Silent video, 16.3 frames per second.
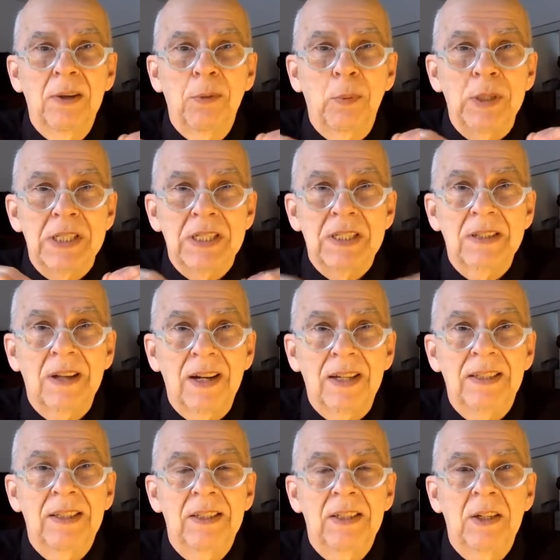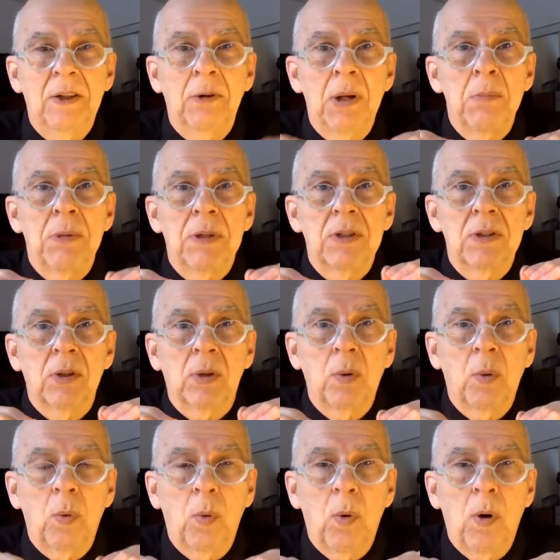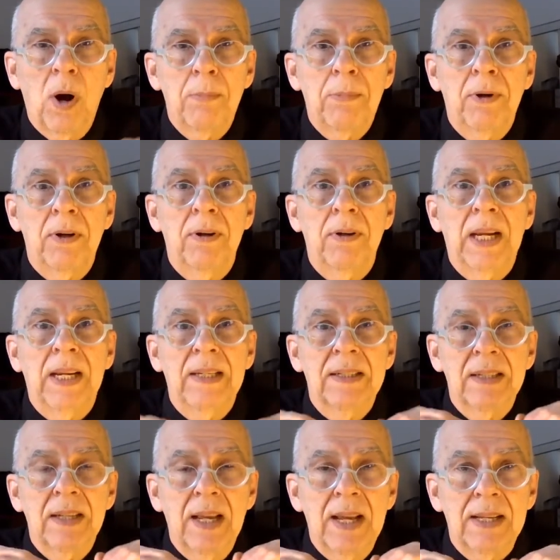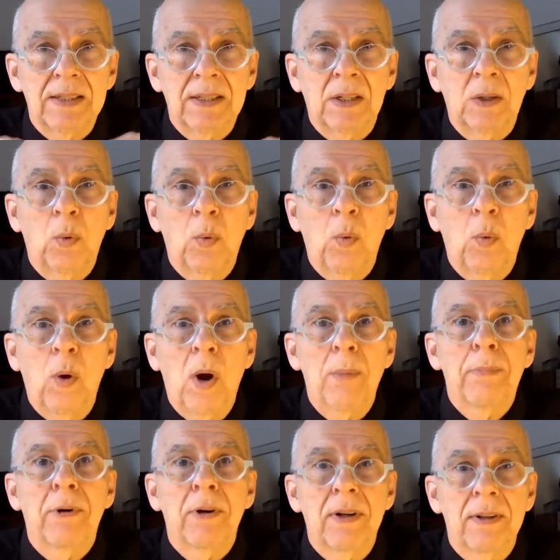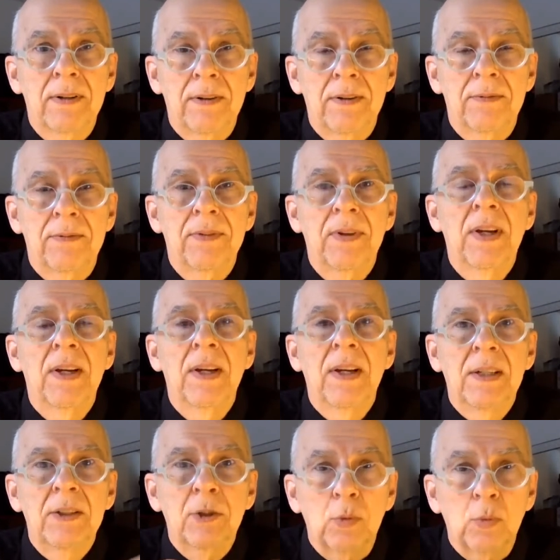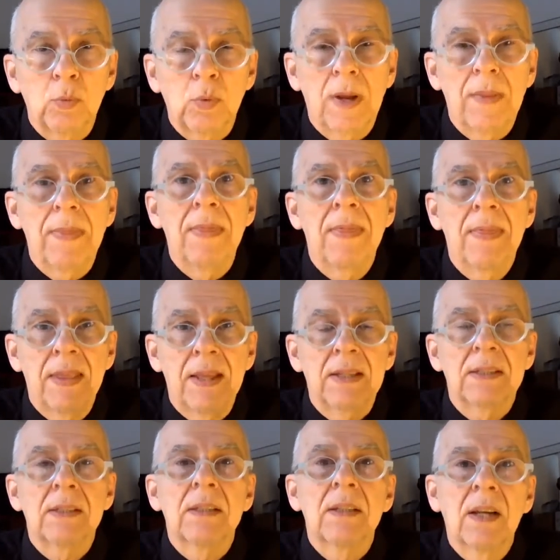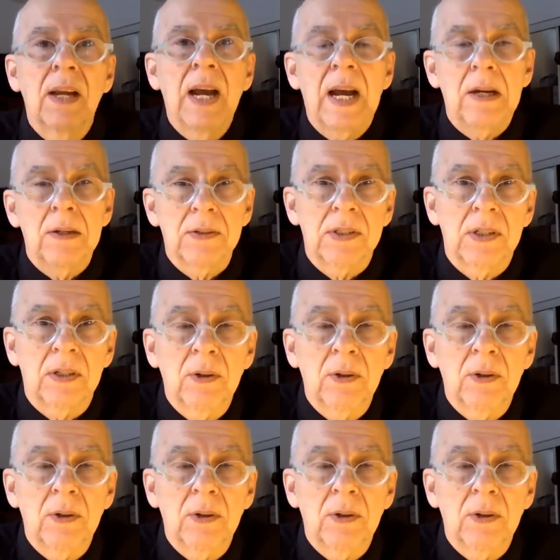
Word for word: We signed an agreement to cooperate as a cooperative to run this housing